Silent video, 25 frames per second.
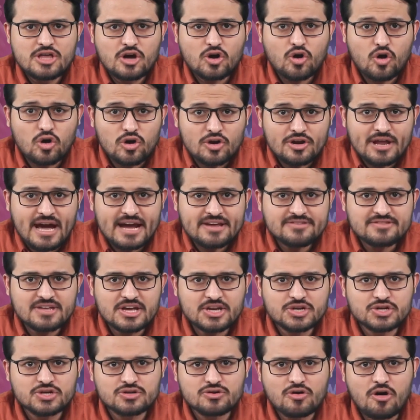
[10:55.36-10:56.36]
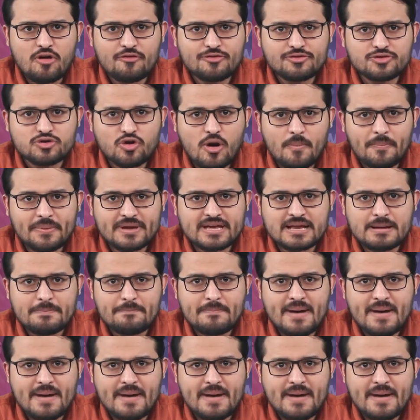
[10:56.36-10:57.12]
The colonization of tropical